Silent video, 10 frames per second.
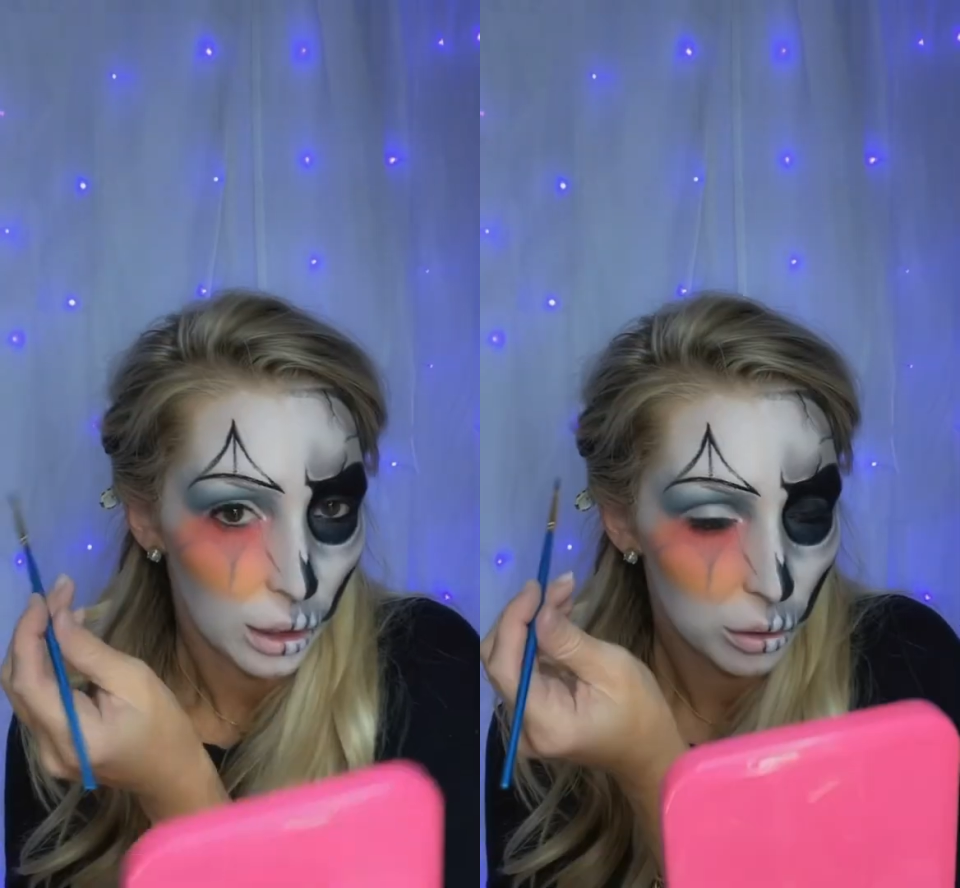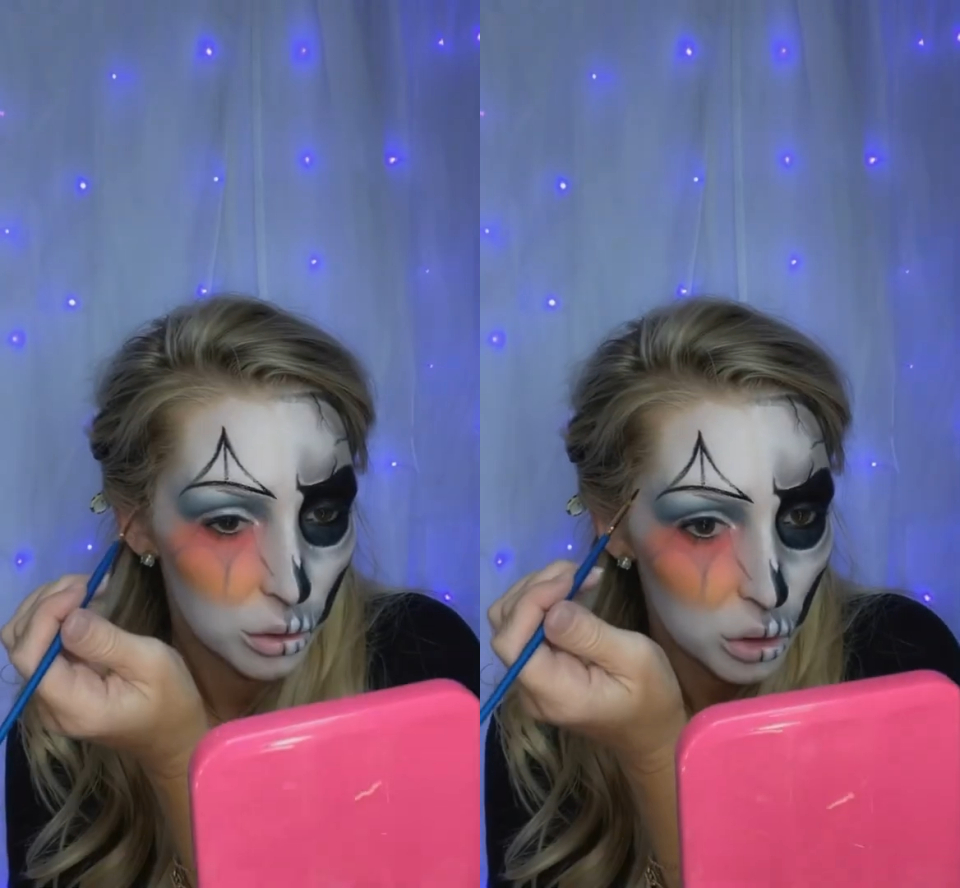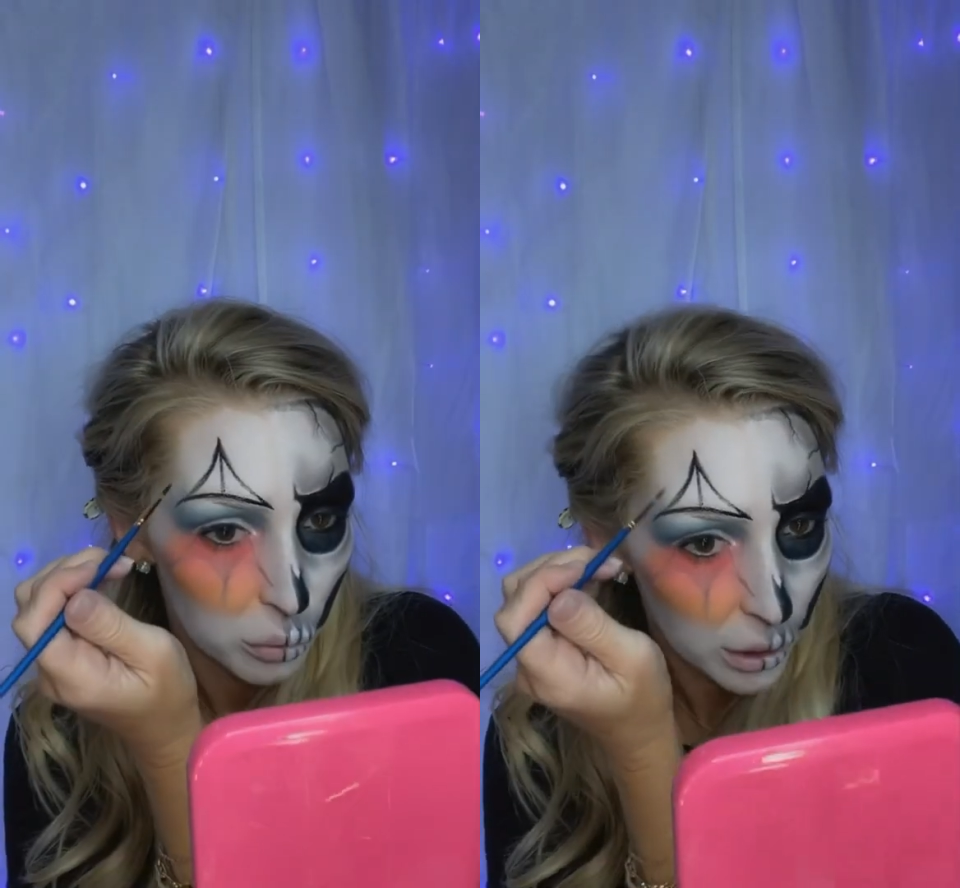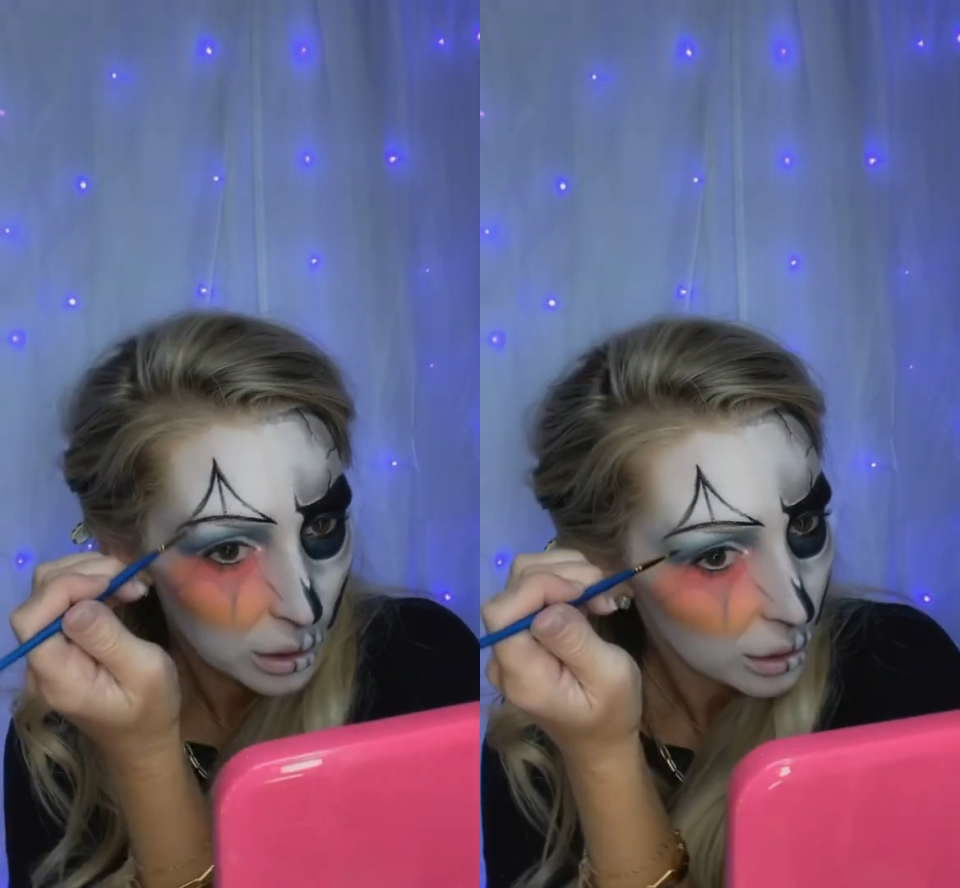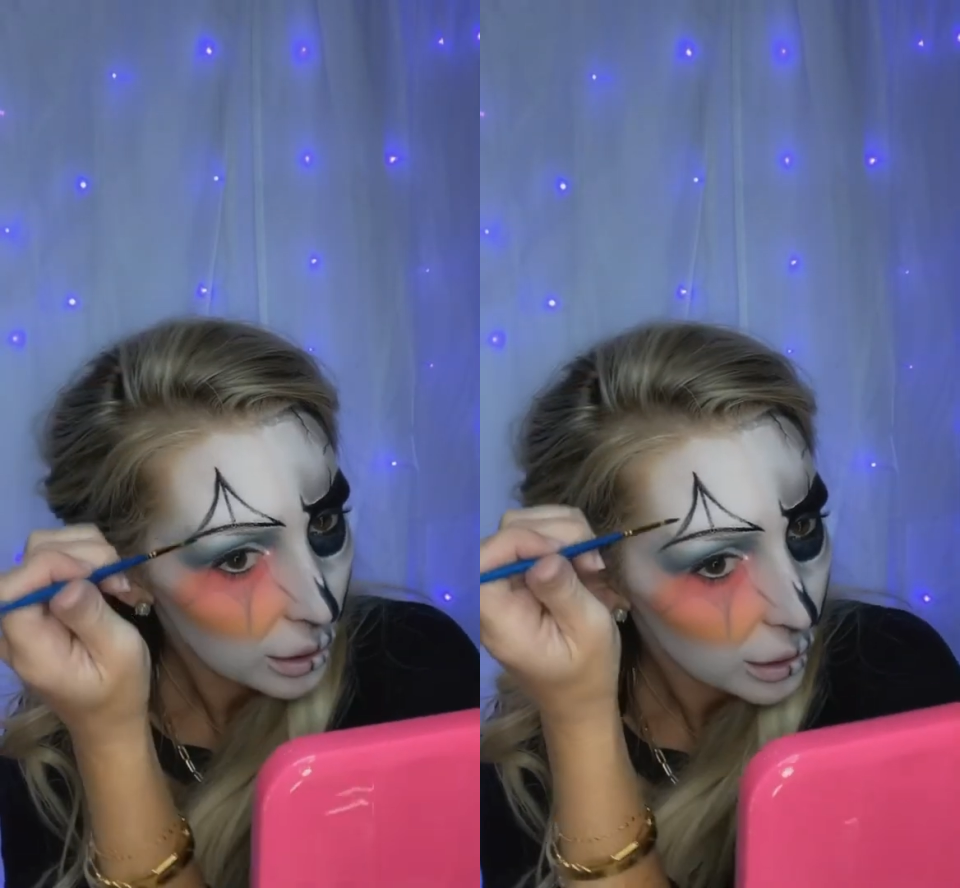a little squiggly